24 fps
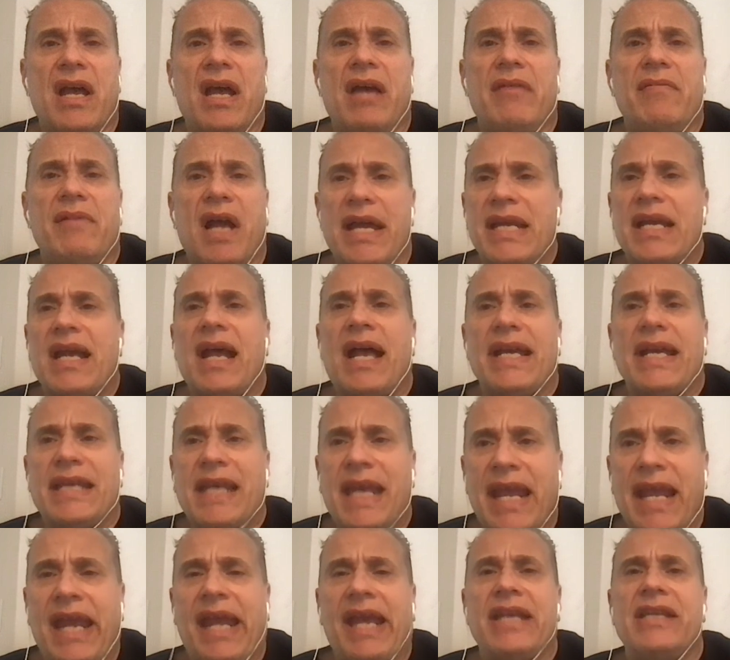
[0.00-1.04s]
I
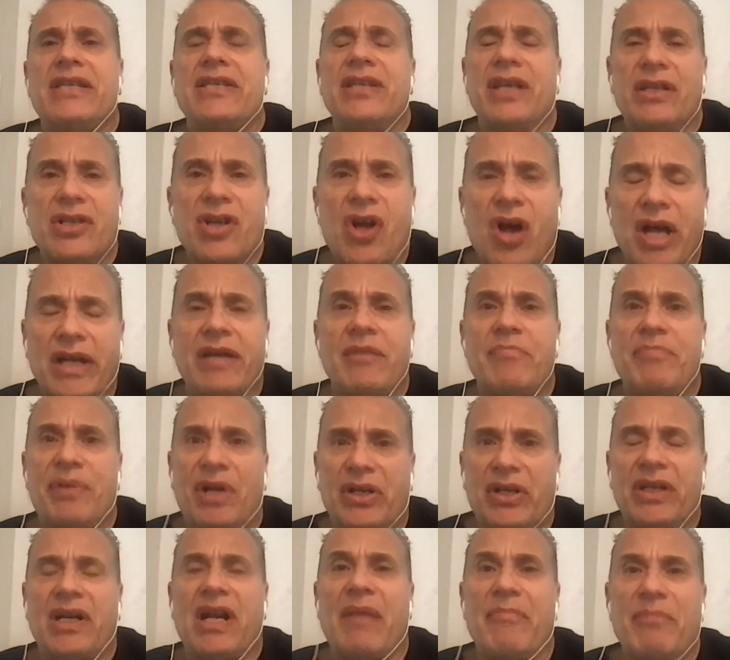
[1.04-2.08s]
can't talk
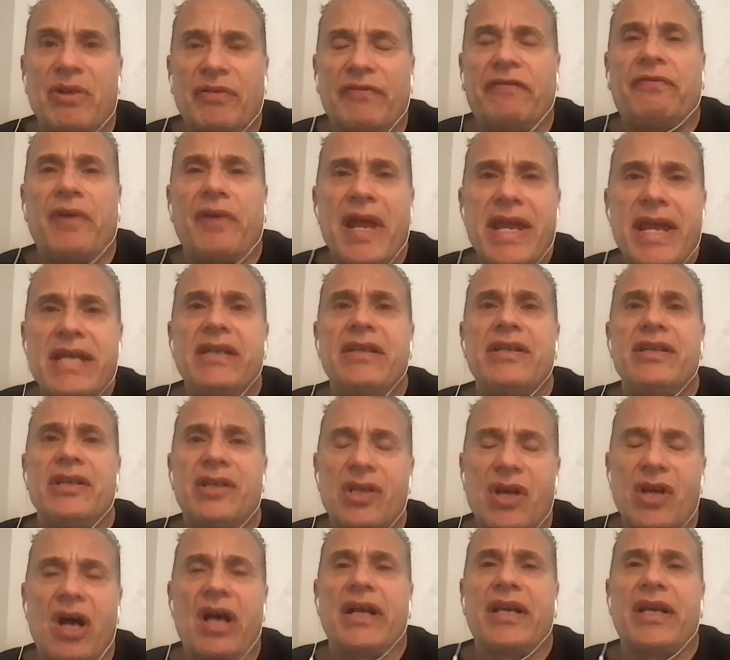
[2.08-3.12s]
about it. I'm afraid to
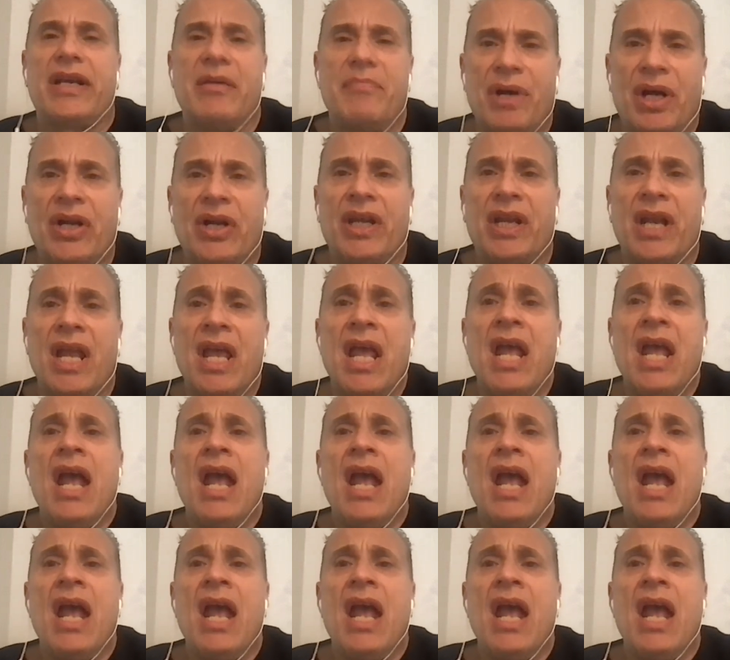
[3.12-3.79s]
talk about it.